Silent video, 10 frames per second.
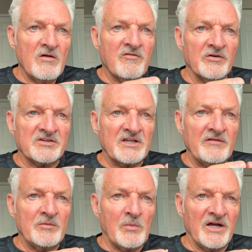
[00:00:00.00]
For
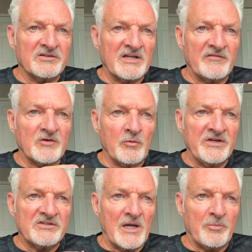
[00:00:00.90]
7 months after we
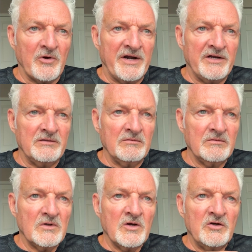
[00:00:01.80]
separated,
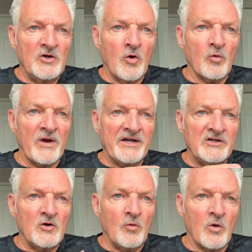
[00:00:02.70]
no rent,
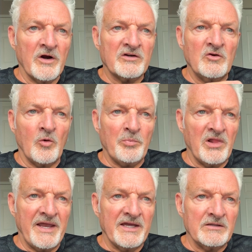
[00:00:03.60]
no work, no
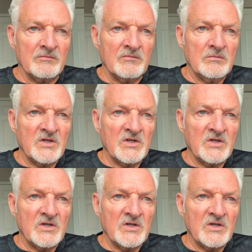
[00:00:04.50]
plan.